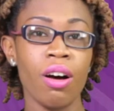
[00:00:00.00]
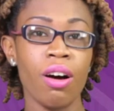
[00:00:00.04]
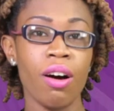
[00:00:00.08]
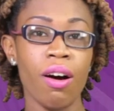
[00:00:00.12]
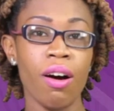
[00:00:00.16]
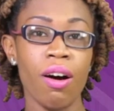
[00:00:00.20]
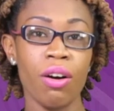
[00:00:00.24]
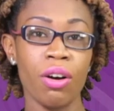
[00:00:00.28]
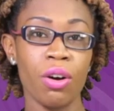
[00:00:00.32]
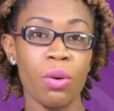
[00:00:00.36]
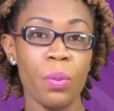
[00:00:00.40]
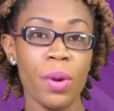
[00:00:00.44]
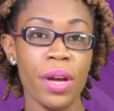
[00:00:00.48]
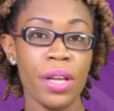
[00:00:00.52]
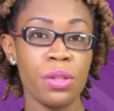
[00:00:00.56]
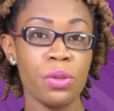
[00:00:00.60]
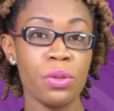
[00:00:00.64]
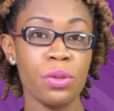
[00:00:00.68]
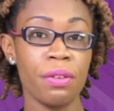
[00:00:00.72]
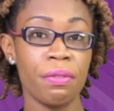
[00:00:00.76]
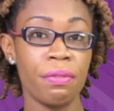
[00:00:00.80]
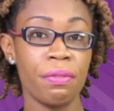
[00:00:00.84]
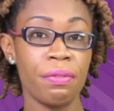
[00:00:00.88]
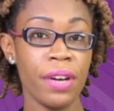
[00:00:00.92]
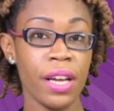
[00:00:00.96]
On her way
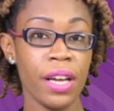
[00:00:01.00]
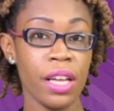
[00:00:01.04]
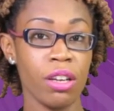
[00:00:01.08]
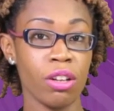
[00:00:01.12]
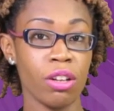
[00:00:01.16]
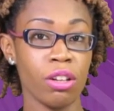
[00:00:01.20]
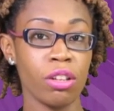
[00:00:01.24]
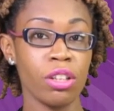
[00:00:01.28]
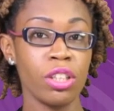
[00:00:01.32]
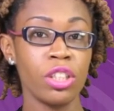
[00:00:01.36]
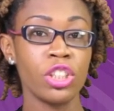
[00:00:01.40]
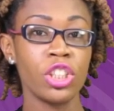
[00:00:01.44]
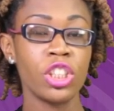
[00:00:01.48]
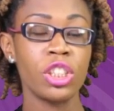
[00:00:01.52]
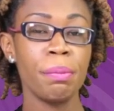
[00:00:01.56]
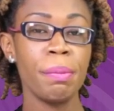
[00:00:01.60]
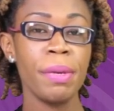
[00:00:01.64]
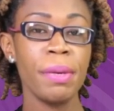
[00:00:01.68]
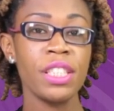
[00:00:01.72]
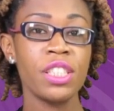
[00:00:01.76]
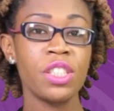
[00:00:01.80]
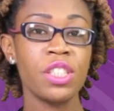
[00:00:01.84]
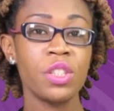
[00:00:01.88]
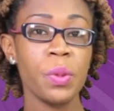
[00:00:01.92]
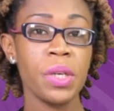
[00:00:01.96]
to the final, she
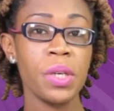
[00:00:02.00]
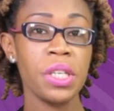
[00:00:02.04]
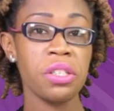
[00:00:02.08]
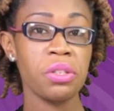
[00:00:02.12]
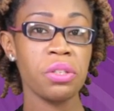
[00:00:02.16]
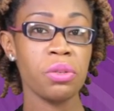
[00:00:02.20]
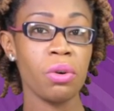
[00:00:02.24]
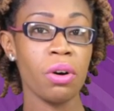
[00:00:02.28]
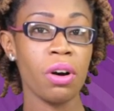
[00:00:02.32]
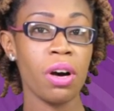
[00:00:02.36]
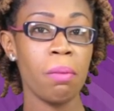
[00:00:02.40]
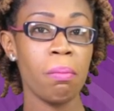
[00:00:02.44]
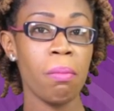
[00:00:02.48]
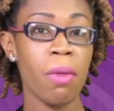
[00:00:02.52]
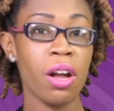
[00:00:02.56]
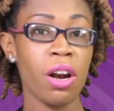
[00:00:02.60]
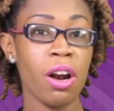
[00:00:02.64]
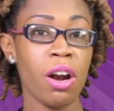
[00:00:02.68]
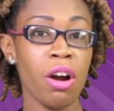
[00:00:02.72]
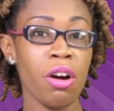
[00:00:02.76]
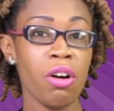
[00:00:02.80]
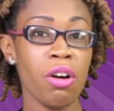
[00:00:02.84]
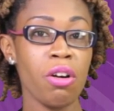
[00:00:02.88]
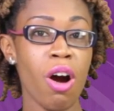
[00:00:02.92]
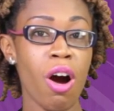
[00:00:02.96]
beat Sweet Soca
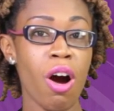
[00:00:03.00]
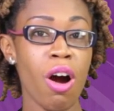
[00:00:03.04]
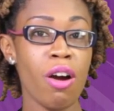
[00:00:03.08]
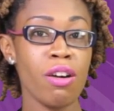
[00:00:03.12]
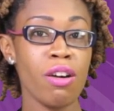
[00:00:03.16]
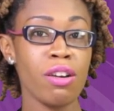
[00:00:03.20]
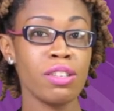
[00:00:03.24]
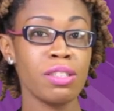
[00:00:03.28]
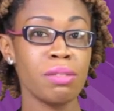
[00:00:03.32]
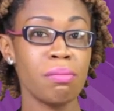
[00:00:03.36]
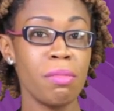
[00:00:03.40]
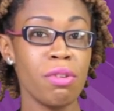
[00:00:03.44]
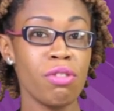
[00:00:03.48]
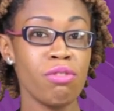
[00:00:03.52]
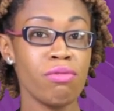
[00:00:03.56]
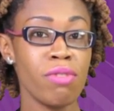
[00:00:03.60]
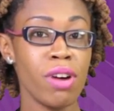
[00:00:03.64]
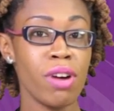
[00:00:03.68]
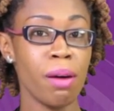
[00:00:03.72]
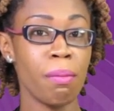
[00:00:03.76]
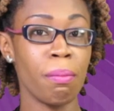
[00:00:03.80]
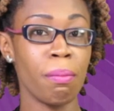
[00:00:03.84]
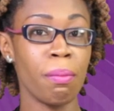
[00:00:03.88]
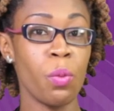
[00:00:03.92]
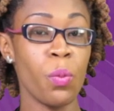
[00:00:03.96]
Monarch Gorgs
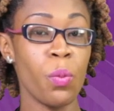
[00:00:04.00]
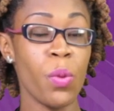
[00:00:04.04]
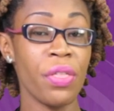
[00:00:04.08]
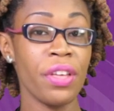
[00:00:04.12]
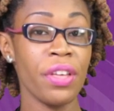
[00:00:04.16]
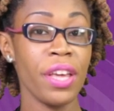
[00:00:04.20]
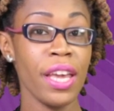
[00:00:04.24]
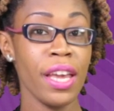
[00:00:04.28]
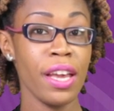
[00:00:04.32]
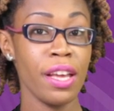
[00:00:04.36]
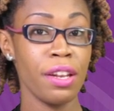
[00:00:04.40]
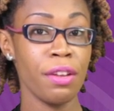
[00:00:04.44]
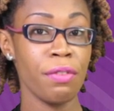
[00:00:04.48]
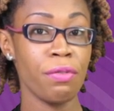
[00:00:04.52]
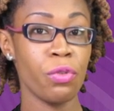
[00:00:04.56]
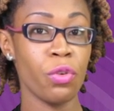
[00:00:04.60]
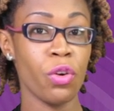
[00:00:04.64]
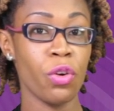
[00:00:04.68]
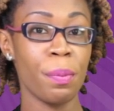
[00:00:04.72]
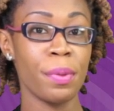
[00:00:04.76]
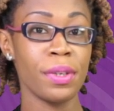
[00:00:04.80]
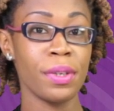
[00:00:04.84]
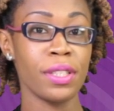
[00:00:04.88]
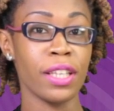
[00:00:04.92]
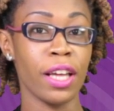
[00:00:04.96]
Miram with
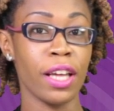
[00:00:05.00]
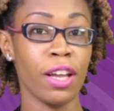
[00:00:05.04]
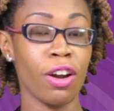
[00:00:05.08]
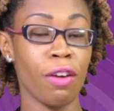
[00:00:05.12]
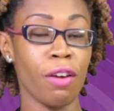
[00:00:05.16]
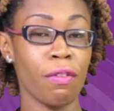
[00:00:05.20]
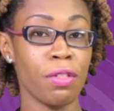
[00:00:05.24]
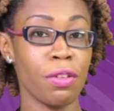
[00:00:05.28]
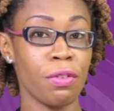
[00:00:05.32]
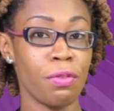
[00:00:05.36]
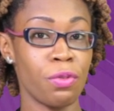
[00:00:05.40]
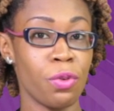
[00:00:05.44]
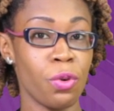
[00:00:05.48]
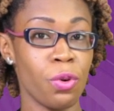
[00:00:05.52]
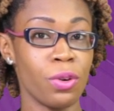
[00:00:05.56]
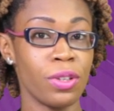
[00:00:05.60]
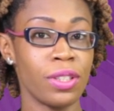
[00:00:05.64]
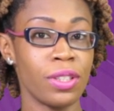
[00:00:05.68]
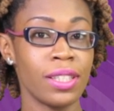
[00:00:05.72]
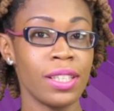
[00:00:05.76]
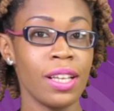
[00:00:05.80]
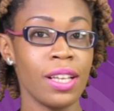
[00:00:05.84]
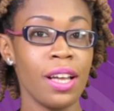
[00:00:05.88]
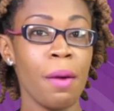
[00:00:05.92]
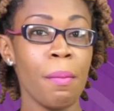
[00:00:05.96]
84% of the
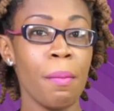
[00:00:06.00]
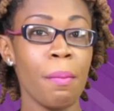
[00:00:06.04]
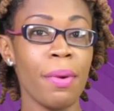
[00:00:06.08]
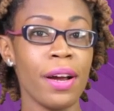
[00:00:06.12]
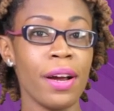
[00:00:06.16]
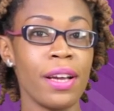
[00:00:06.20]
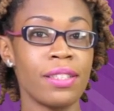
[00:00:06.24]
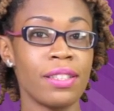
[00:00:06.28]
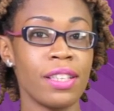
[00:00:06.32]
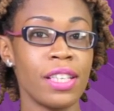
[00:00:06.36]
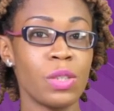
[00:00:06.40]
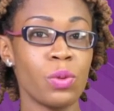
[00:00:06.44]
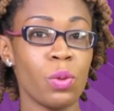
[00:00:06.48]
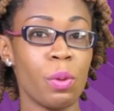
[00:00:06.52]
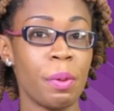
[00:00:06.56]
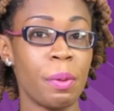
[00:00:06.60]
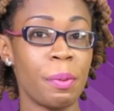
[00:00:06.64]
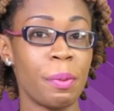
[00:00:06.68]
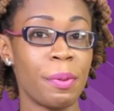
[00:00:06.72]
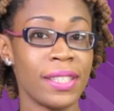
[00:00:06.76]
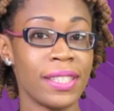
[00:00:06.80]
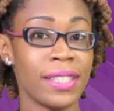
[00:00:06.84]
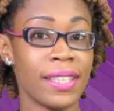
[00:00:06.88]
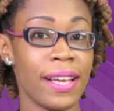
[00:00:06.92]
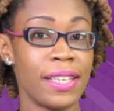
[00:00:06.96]
votes. Prizes will be
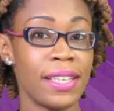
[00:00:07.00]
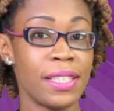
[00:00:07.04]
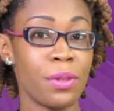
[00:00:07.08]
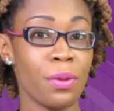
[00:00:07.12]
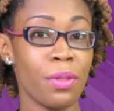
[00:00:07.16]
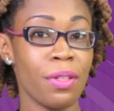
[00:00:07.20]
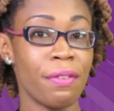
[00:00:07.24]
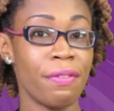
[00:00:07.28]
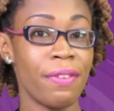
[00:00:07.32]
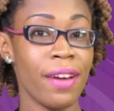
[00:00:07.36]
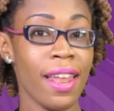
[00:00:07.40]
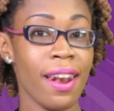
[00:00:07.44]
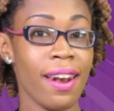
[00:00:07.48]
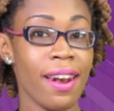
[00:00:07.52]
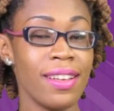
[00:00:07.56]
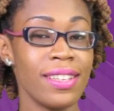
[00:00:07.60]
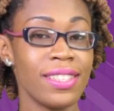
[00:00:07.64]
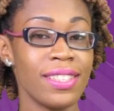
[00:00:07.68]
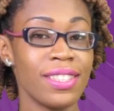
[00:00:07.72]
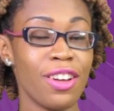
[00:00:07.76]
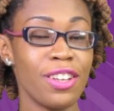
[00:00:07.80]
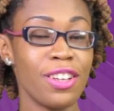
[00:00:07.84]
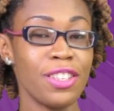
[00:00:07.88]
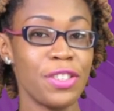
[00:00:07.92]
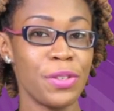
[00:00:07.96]
presented to the
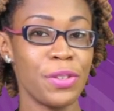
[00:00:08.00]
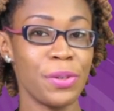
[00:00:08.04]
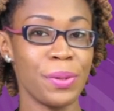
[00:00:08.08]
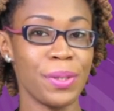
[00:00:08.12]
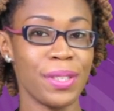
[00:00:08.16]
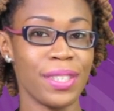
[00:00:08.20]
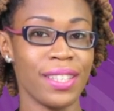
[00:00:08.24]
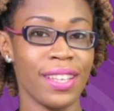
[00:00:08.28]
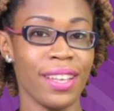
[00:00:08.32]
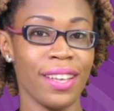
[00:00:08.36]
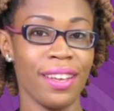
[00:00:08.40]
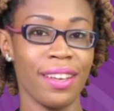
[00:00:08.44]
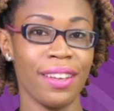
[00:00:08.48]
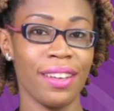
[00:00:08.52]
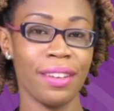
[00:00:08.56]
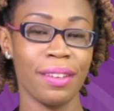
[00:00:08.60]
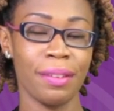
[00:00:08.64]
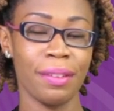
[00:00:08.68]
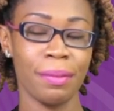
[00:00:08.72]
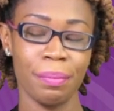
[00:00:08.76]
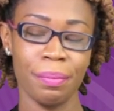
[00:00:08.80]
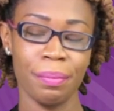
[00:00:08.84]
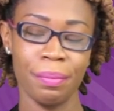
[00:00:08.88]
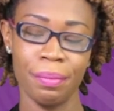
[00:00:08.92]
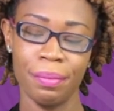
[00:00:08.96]
finalists on Tuesday.
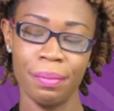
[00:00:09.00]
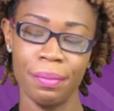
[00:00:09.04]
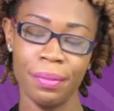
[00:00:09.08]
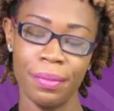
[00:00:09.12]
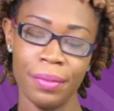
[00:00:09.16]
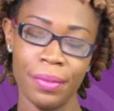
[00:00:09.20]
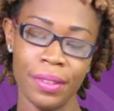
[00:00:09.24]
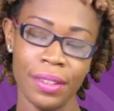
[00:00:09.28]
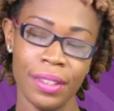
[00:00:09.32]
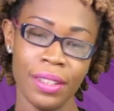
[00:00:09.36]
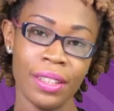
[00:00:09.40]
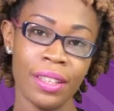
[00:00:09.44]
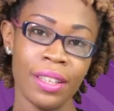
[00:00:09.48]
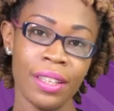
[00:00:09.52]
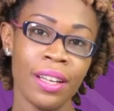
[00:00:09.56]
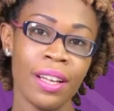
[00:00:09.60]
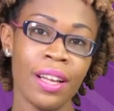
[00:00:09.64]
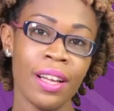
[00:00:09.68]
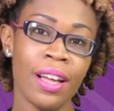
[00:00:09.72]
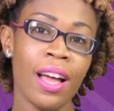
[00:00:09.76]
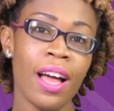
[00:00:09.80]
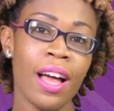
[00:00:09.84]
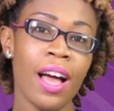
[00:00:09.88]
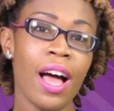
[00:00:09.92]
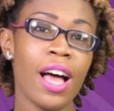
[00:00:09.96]

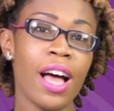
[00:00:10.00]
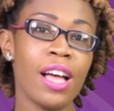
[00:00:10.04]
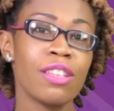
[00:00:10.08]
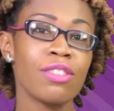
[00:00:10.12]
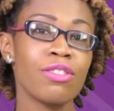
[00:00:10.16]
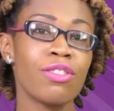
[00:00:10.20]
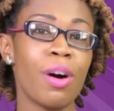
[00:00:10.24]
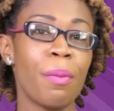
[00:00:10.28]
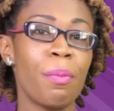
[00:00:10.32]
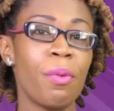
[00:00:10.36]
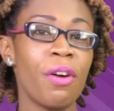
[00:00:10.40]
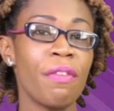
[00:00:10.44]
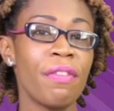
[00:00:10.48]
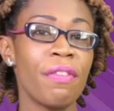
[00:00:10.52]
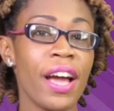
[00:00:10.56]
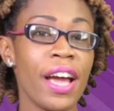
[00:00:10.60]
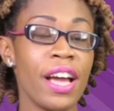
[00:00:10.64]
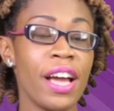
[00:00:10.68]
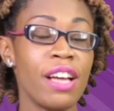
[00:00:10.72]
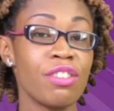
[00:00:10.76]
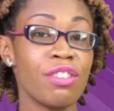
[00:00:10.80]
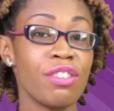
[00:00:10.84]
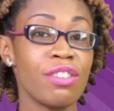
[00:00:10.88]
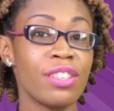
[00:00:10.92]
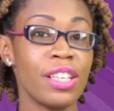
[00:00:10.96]
As Crop-Over
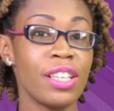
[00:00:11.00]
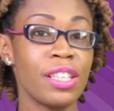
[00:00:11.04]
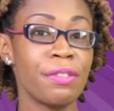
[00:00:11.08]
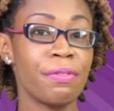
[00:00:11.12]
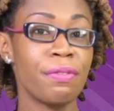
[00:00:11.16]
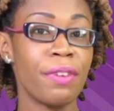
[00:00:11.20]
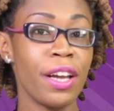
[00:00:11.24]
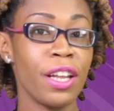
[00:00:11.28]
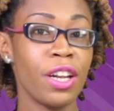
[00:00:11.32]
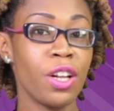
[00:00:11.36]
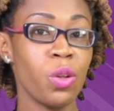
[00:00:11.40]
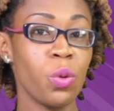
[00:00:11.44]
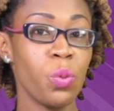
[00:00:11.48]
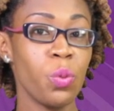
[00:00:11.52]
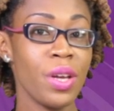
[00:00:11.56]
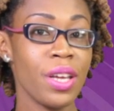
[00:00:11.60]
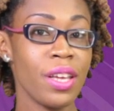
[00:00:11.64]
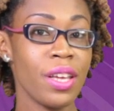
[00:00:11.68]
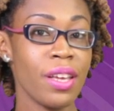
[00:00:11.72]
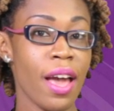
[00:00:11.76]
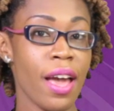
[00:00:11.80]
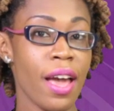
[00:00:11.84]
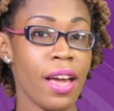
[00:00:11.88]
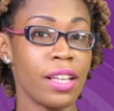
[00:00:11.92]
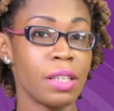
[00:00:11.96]
enters its final
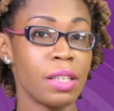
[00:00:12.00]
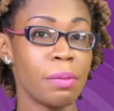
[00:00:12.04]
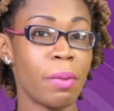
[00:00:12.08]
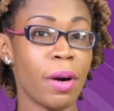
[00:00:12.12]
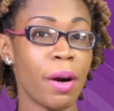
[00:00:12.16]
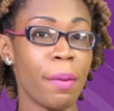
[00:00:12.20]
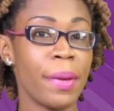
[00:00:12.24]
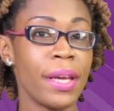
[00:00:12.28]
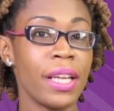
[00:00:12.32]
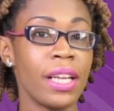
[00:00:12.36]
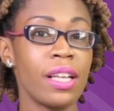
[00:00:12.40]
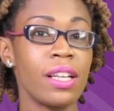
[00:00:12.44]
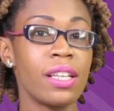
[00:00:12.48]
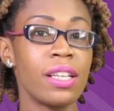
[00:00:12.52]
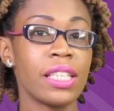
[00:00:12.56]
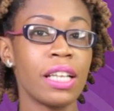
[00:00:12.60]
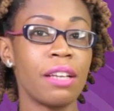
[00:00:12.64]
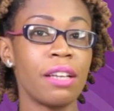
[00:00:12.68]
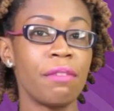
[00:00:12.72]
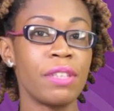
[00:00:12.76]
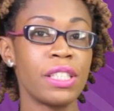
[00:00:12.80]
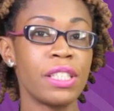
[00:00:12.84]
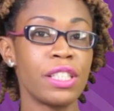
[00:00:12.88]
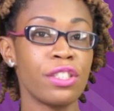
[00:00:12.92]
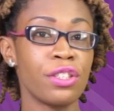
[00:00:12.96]
weekend, Barbadians
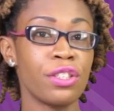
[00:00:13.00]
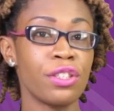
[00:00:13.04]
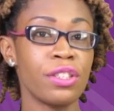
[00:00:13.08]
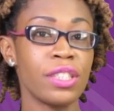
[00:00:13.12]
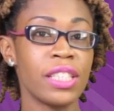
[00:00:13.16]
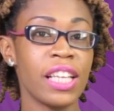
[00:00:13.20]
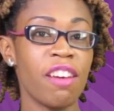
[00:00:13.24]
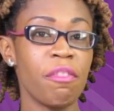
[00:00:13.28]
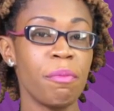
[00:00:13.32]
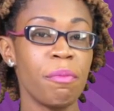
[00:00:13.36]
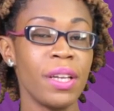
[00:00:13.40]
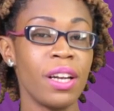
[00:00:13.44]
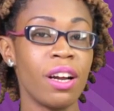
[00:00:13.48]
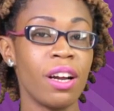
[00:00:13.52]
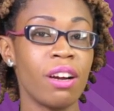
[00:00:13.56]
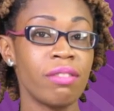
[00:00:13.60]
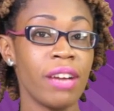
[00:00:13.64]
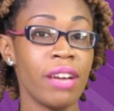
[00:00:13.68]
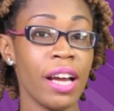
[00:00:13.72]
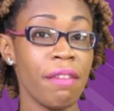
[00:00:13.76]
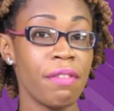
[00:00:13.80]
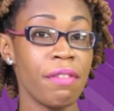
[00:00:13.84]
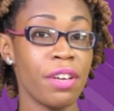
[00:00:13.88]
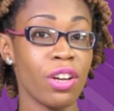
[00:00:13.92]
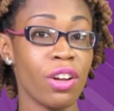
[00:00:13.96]
and visitors have been
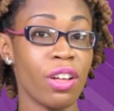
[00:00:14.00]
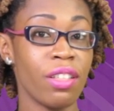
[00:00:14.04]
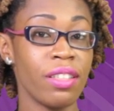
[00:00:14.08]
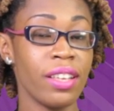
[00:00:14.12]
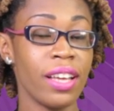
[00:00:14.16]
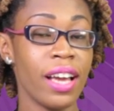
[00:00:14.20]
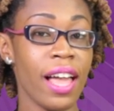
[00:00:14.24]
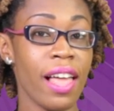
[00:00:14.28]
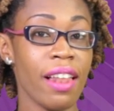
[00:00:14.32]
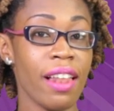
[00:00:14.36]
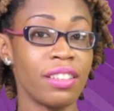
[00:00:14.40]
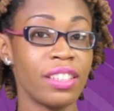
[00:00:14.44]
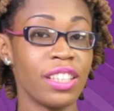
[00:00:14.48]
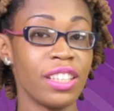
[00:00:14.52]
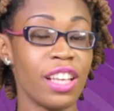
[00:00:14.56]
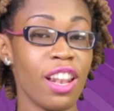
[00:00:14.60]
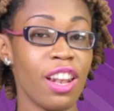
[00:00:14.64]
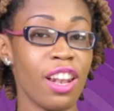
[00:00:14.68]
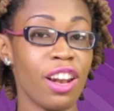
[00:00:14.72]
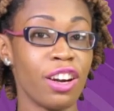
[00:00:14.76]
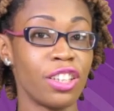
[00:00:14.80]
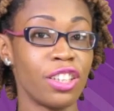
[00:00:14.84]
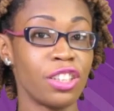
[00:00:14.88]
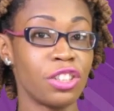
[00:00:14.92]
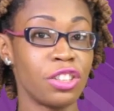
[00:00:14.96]
arriving on the island in
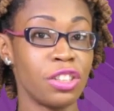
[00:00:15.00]
large